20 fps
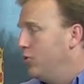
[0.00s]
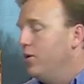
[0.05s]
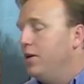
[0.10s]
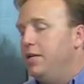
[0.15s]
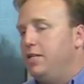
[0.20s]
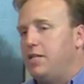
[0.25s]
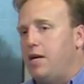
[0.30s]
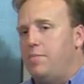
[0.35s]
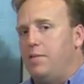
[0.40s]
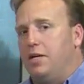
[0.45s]
So
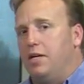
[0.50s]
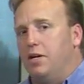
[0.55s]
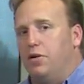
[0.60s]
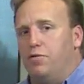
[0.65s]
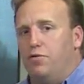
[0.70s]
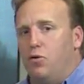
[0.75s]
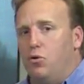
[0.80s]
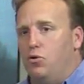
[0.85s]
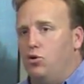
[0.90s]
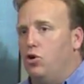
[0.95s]
anytime I get
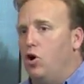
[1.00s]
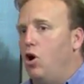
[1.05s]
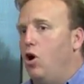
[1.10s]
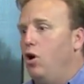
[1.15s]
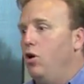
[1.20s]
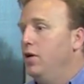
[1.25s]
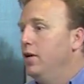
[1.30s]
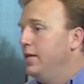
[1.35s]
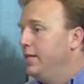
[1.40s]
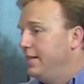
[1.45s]
a phone
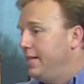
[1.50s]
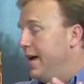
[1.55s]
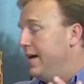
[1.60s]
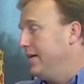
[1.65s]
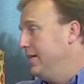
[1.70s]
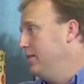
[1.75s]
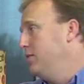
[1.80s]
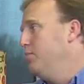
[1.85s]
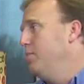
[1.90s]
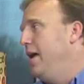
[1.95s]
call,
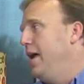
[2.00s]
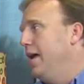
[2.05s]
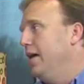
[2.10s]
that gets